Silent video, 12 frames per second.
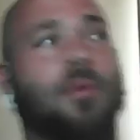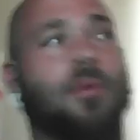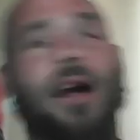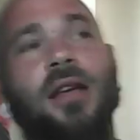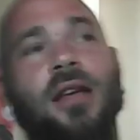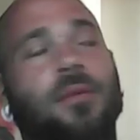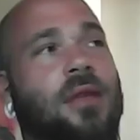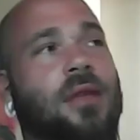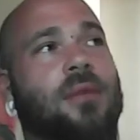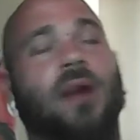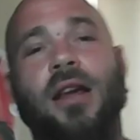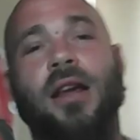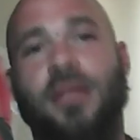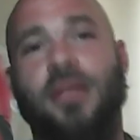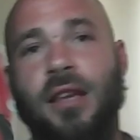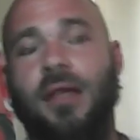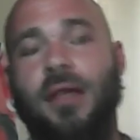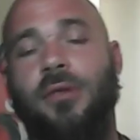why do you
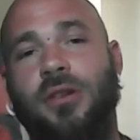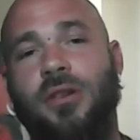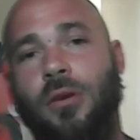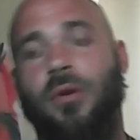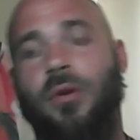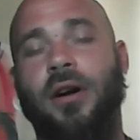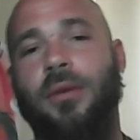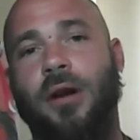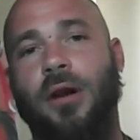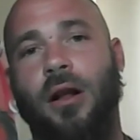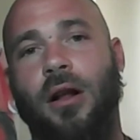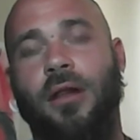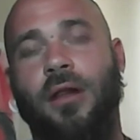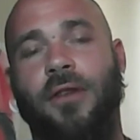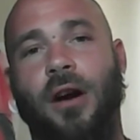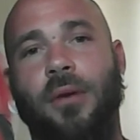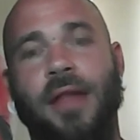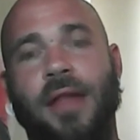think they were so worried when
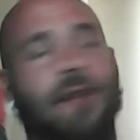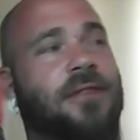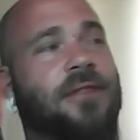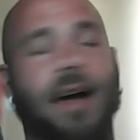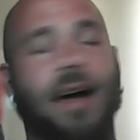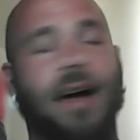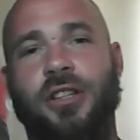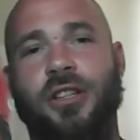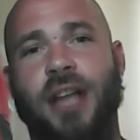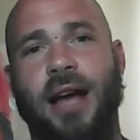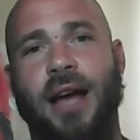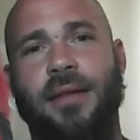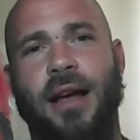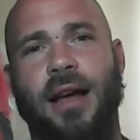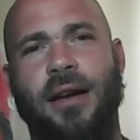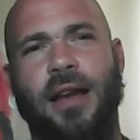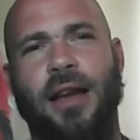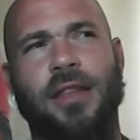when that fighter jet,
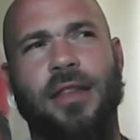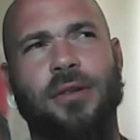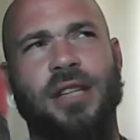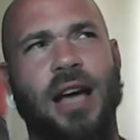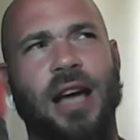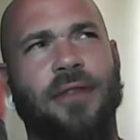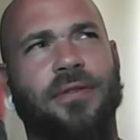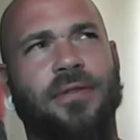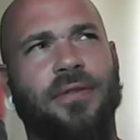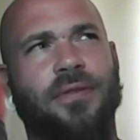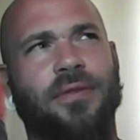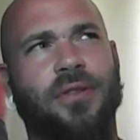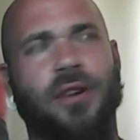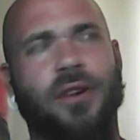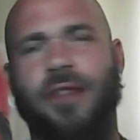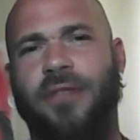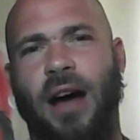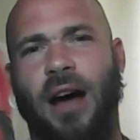that I think it was an
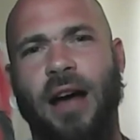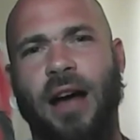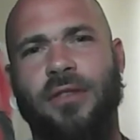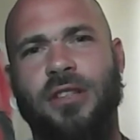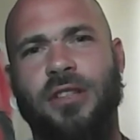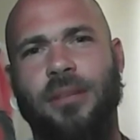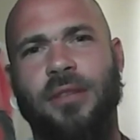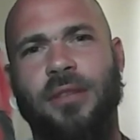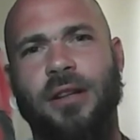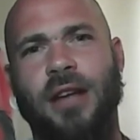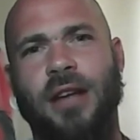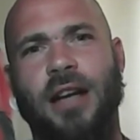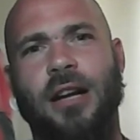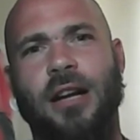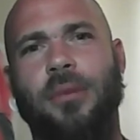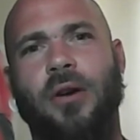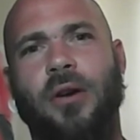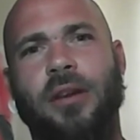F-35 or something, ended
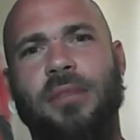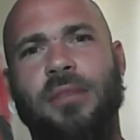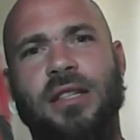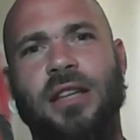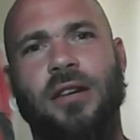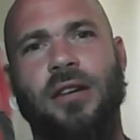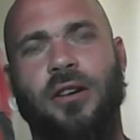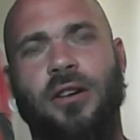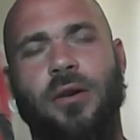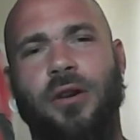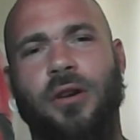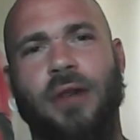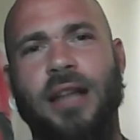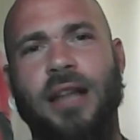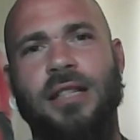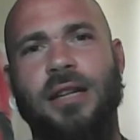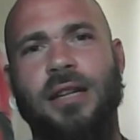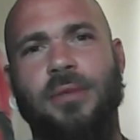up going missing or going
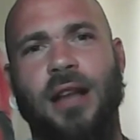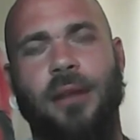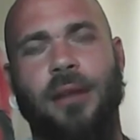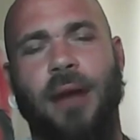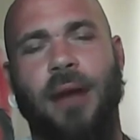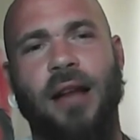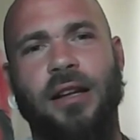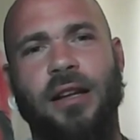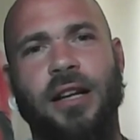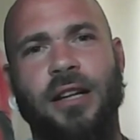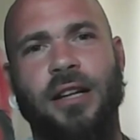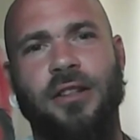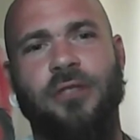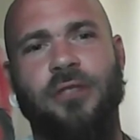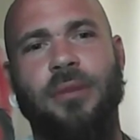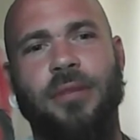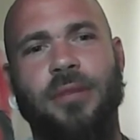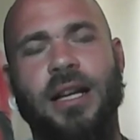crazy without a pilot in it? Do you
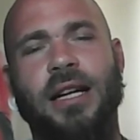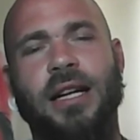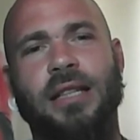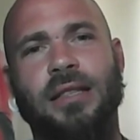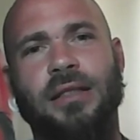remember that